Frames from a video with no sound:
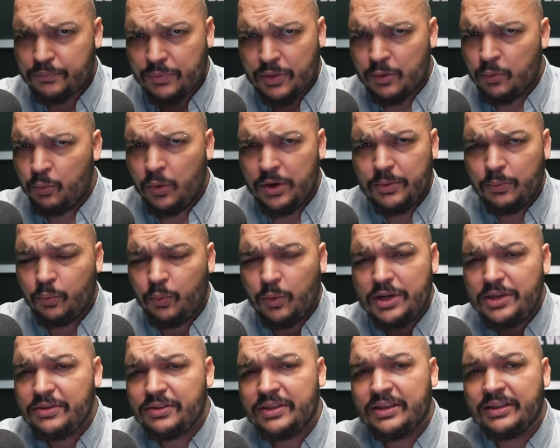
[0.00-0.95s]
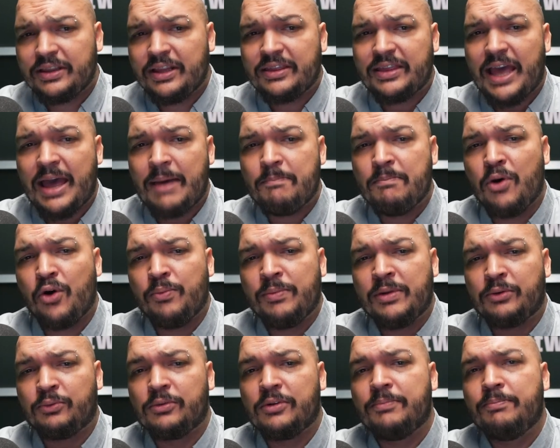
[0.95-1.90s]
what, what do you think that that
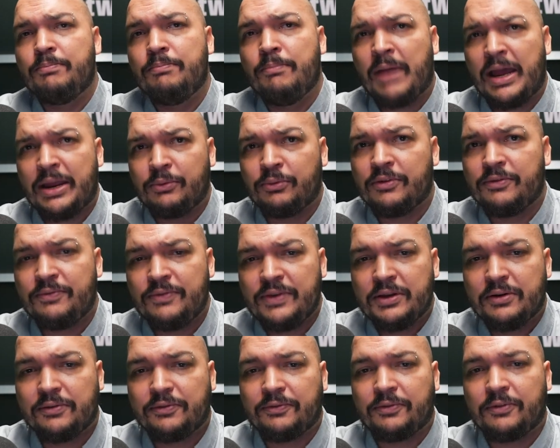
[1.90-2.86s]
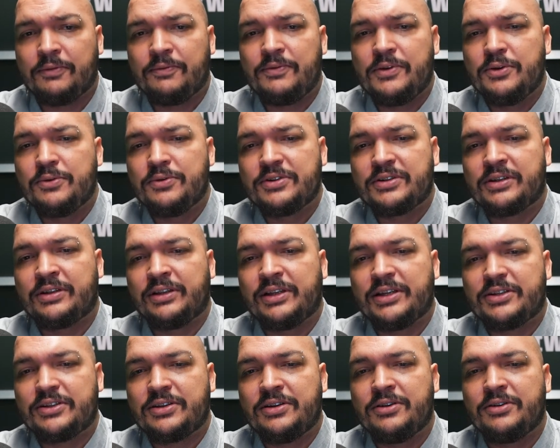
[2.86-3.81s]
moment re- might reveal for viewers and
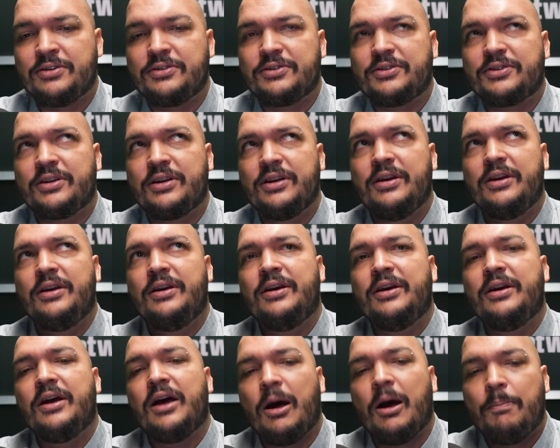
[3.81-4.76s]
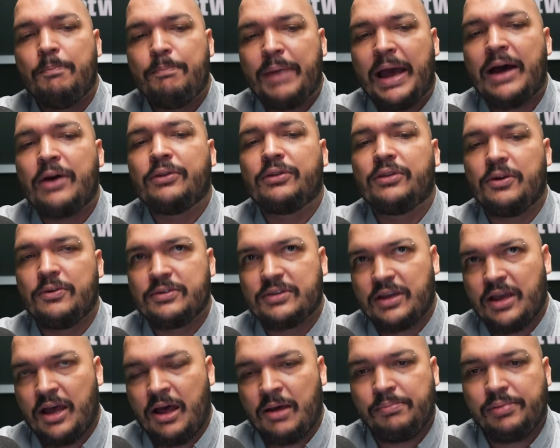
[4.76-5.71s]
listeners about those
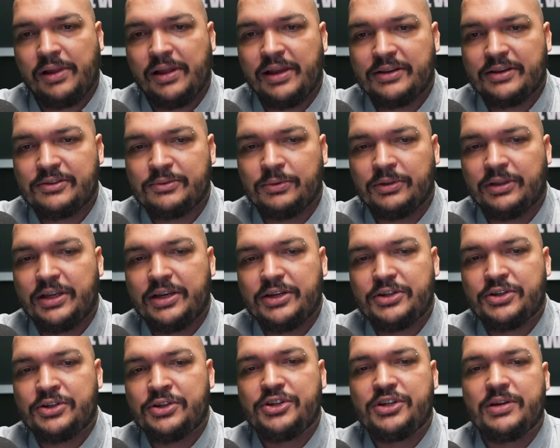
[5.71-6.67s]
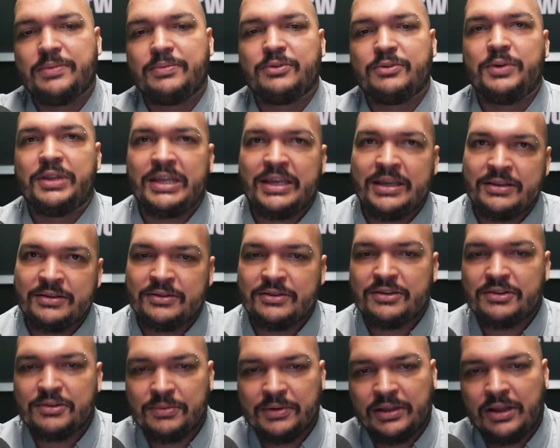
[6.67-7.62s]
complex relationships within
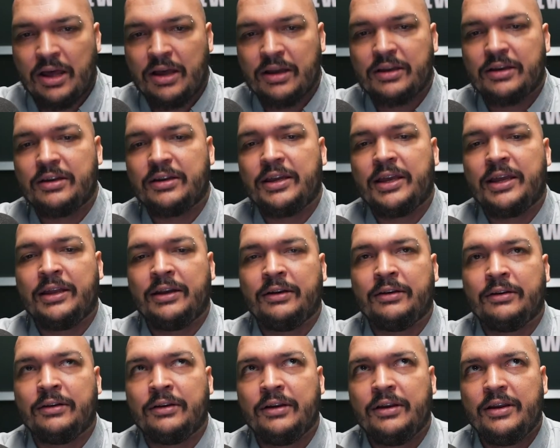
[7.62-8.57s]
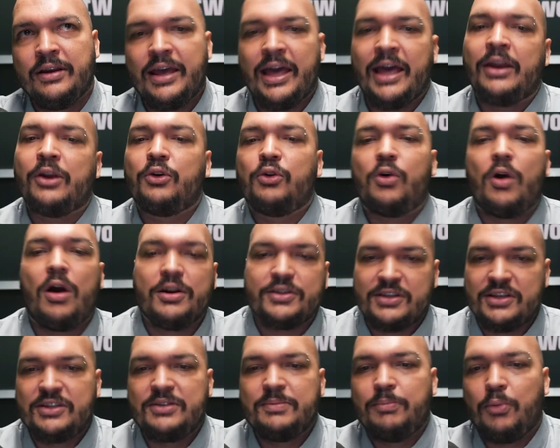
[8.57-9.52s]
Sri Lanka and and
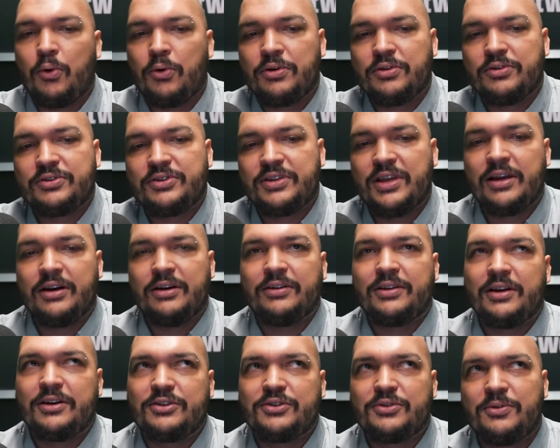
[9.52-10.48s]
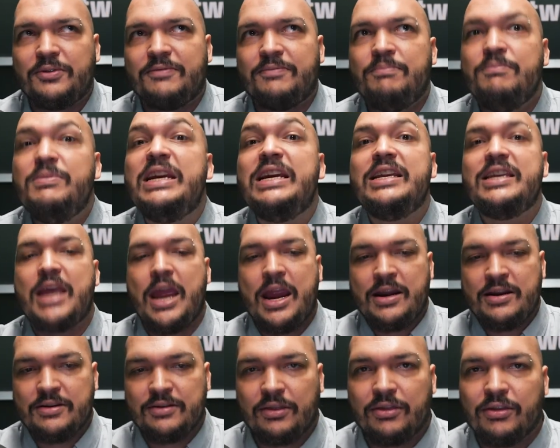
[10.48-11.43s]
across its borders that are that are sort of
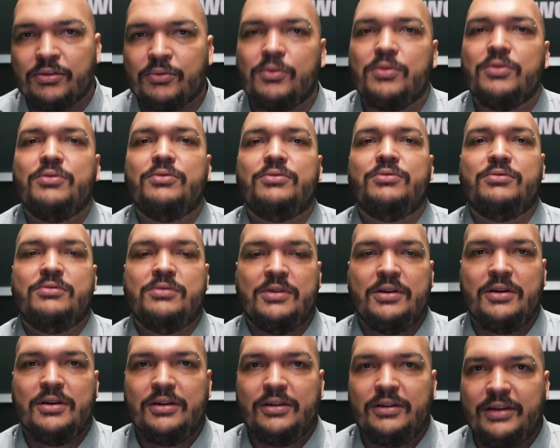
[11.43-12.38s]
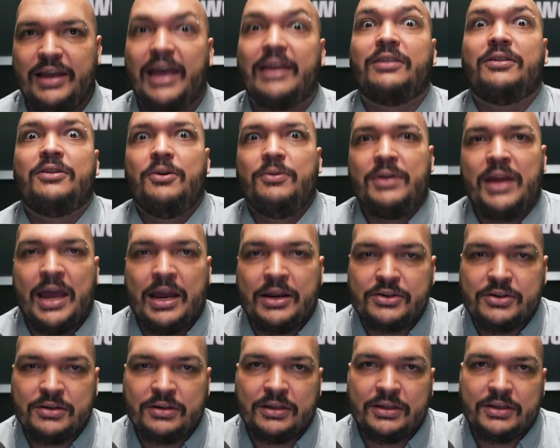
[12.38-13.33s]
mediated through
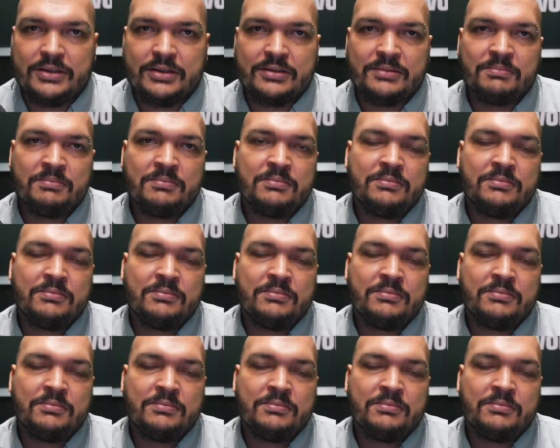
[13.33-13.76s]
ethno-nationalism?